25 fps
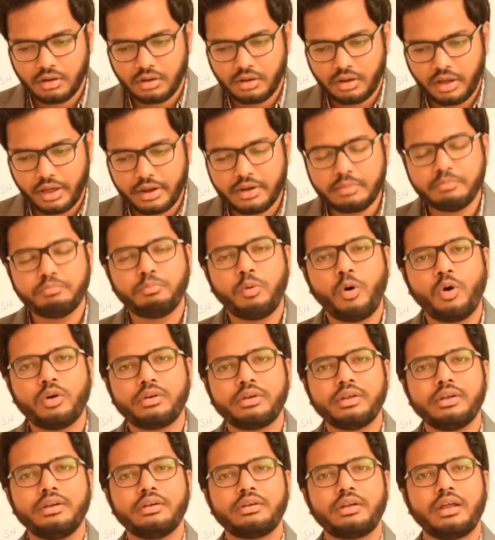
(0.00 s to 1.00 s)
an
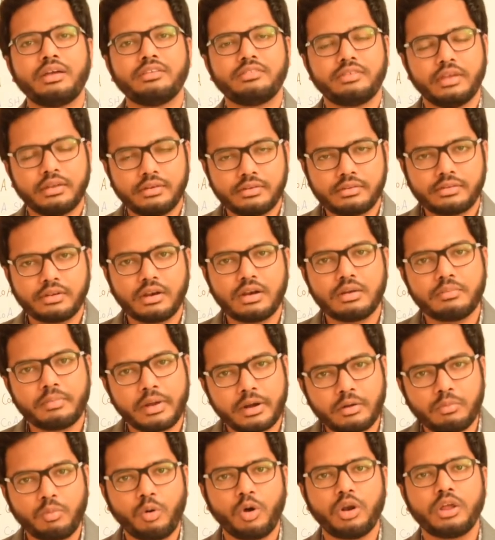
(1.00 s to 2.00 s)
important central
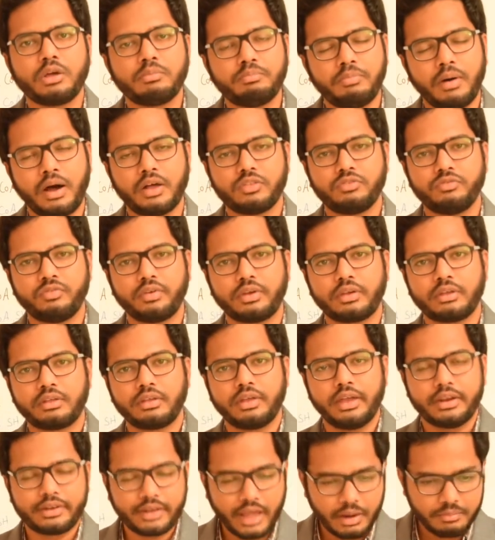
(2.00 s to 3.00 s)
metabolic pathway.
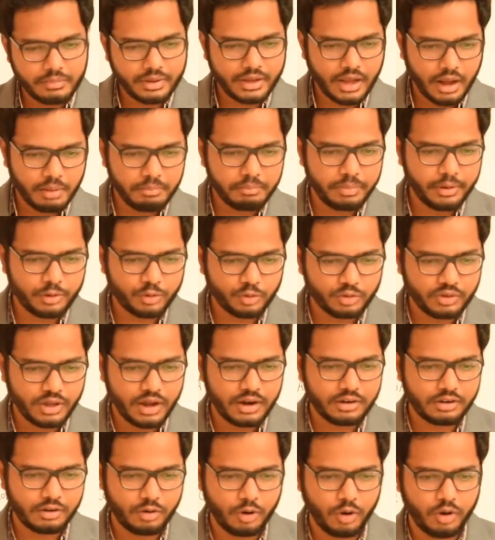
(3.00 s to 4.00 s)
It can be compared to
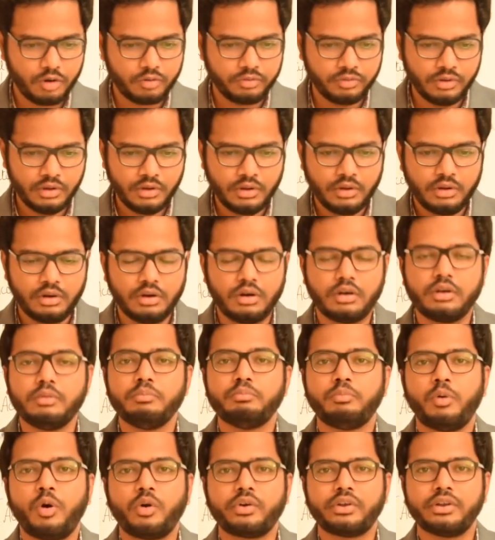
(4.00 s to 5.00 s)
that of an
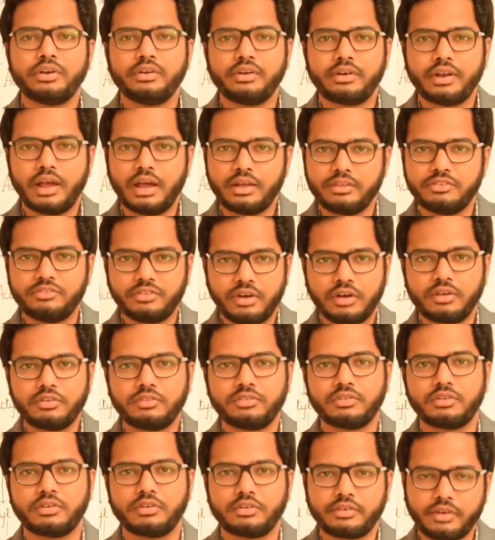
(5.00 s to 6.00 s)
important
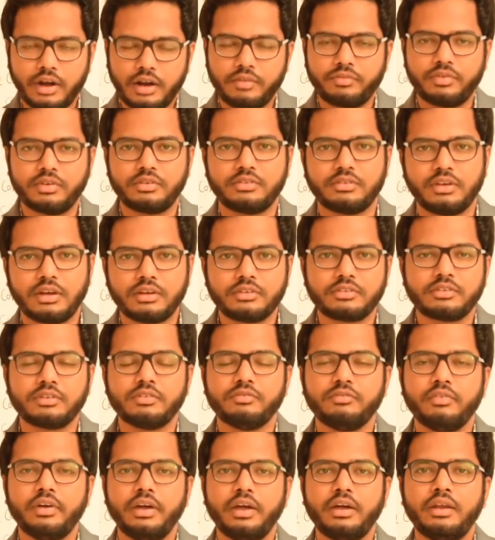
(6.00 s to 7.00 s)
junction, traffic
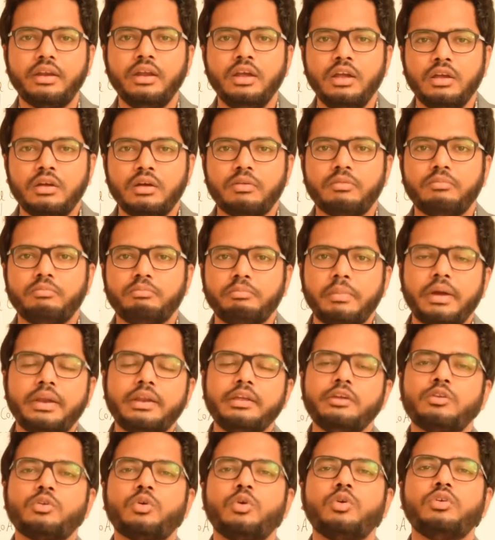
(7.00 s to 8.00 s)
junction, where
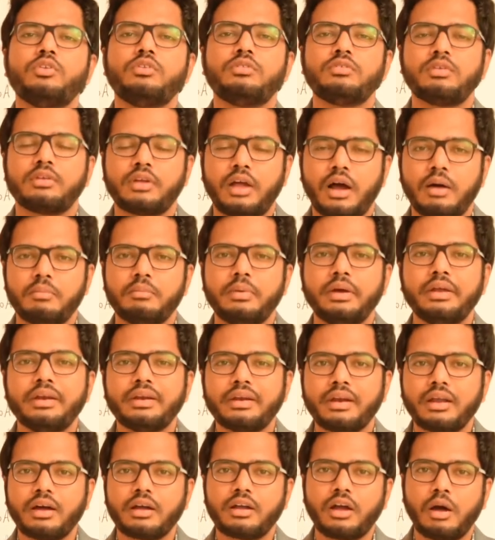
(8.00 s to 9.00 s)
many roads come
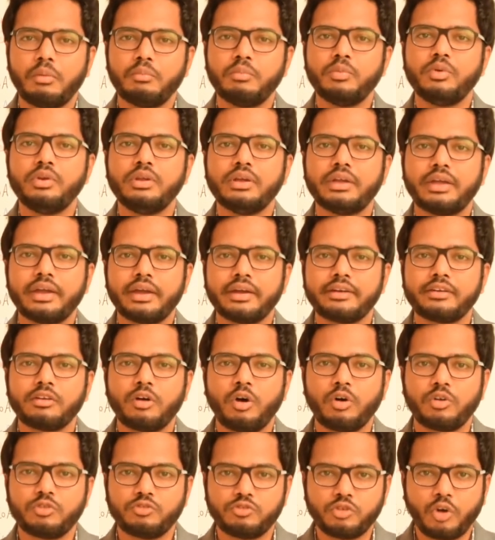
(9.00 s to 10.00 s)
and communicate
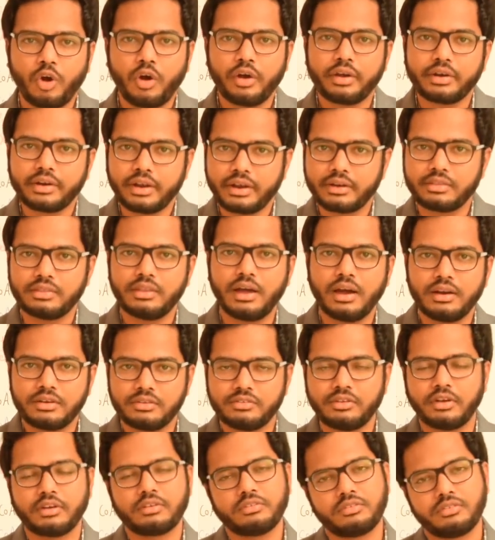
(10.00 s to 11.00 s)
or join at
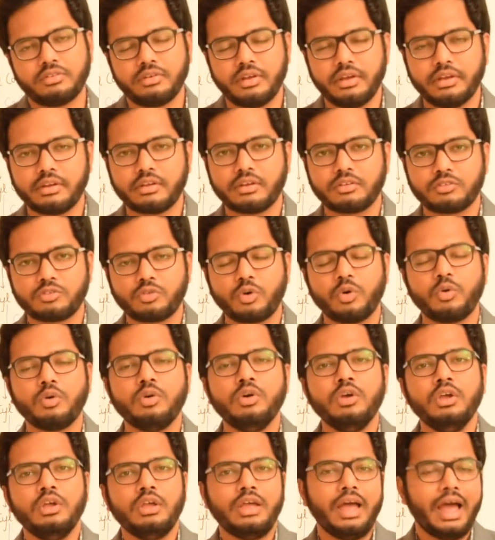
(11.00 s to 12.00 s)
that junction area.
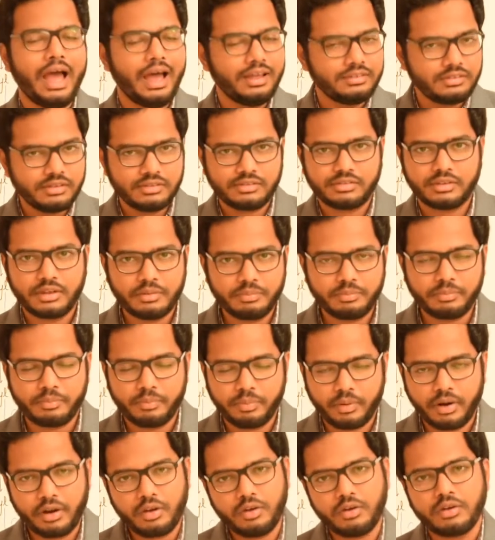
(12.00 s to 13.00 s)
So as I said
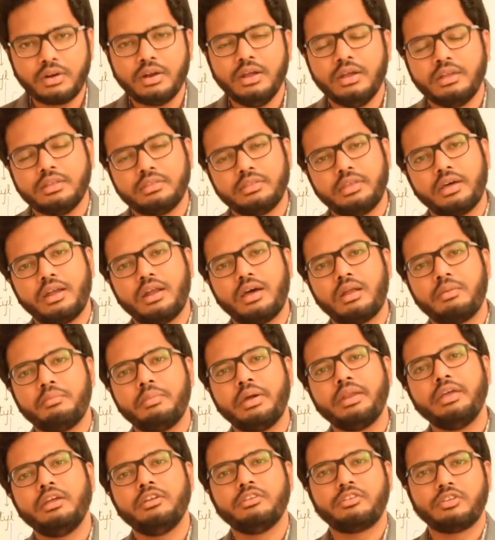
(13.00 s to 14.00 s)
prior, there are
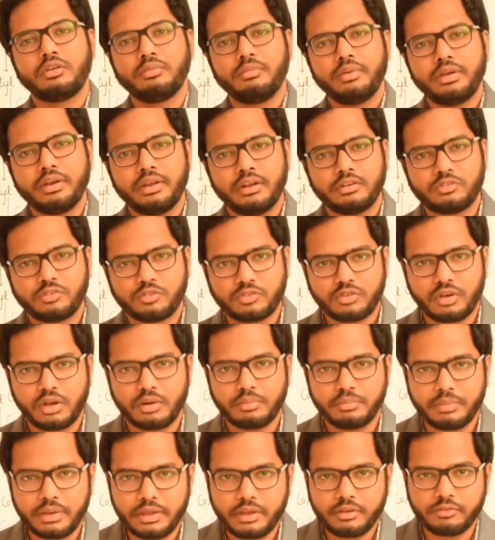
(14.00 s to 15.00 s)
many intermediates which
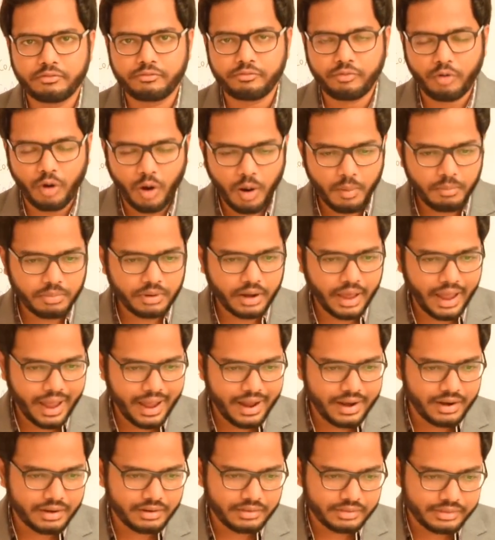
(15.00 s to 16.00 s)
are being formed,
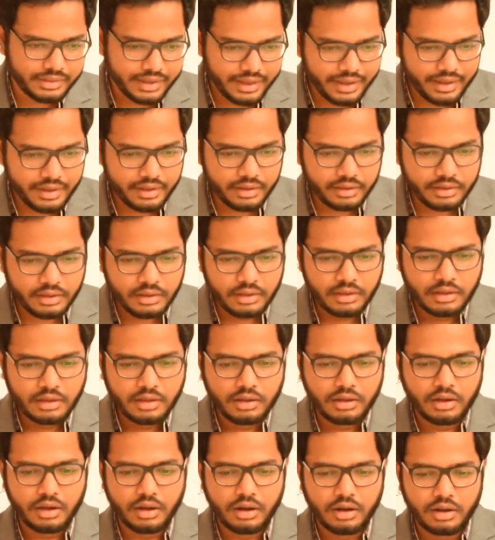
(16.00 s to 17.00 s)
and they
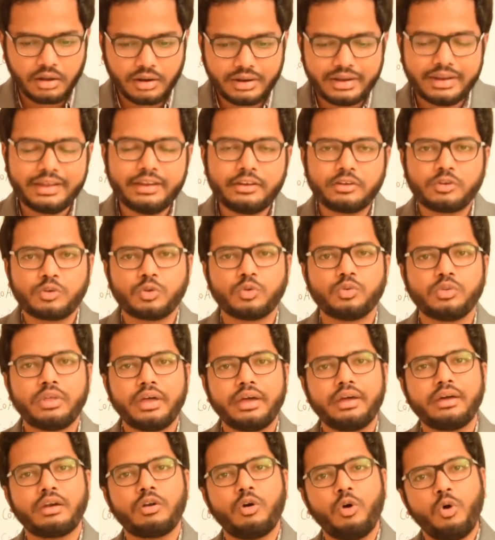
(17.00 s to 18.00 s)
lead to
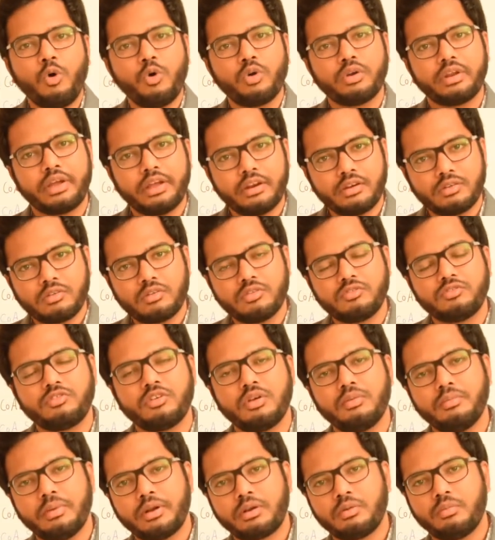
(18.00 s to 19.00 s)
their own
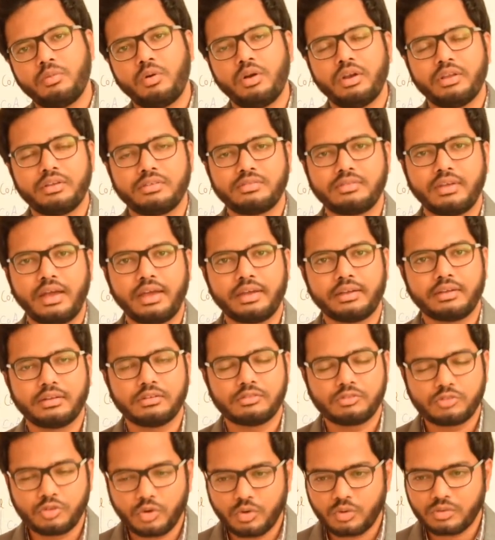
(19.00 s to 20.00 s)
individual metabolic
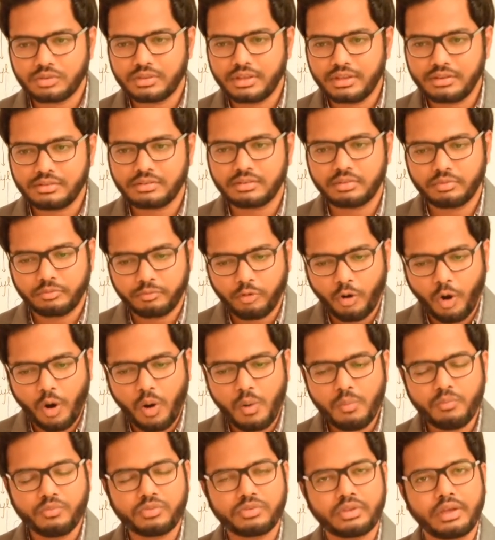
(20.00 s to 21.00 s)
cycle. So this
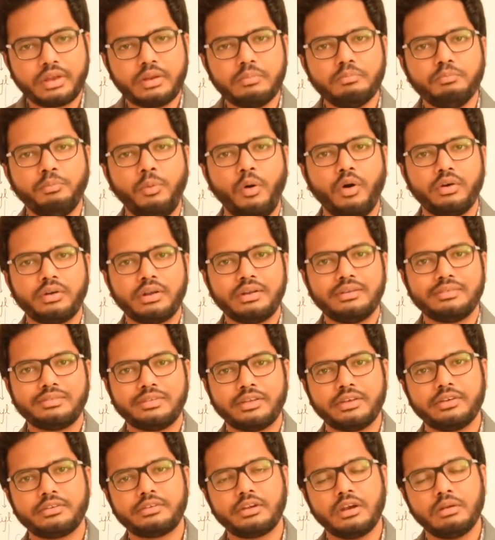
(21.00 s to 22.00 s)
forms an important
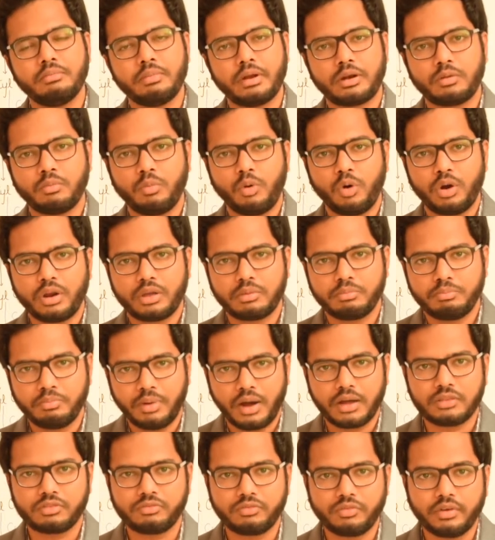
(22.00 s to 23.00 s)
central metabolic
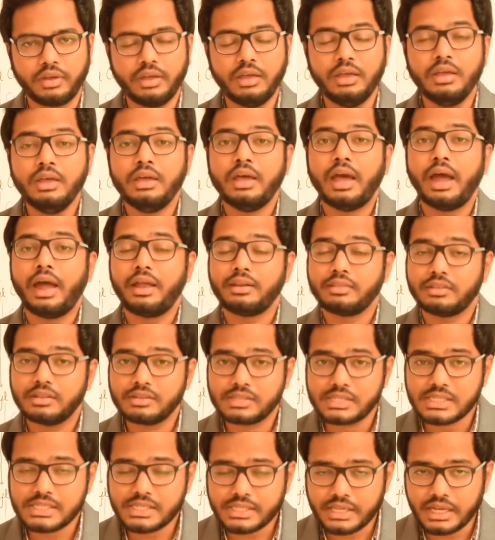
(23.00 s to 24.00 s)
pathway, and
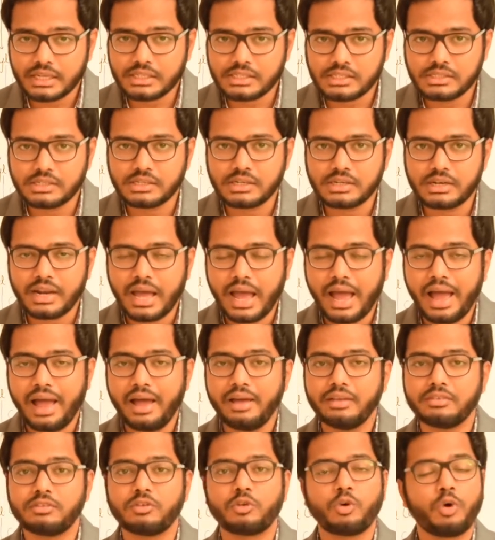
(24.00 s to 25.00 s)
this is considered
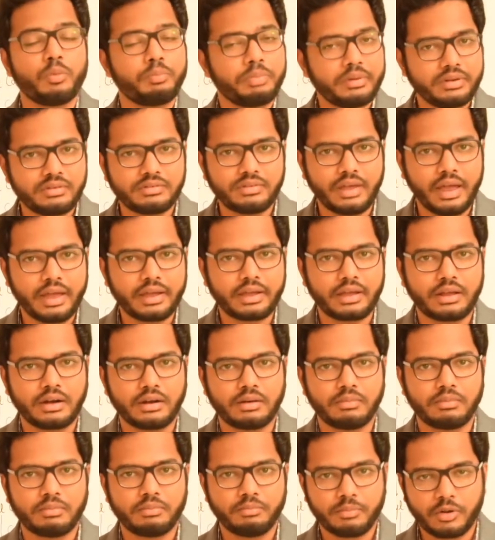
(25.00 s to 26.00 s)
as an open
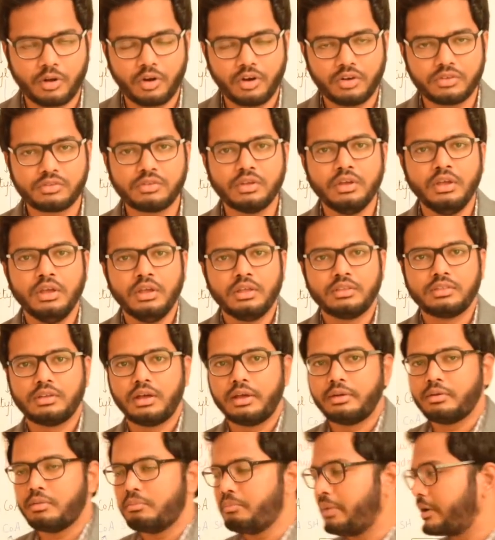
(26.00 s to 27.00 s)
cycle, because
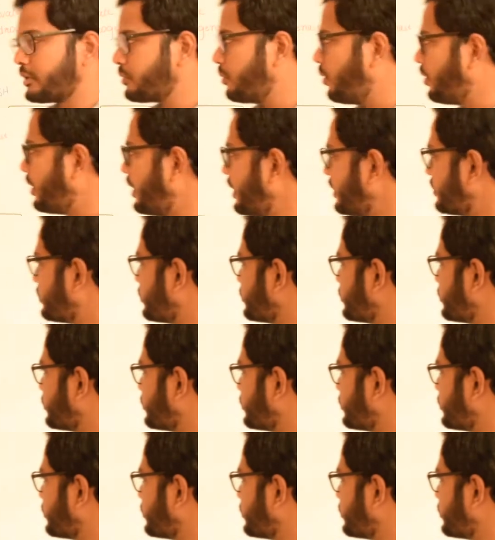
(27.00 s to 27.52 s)
the metabolites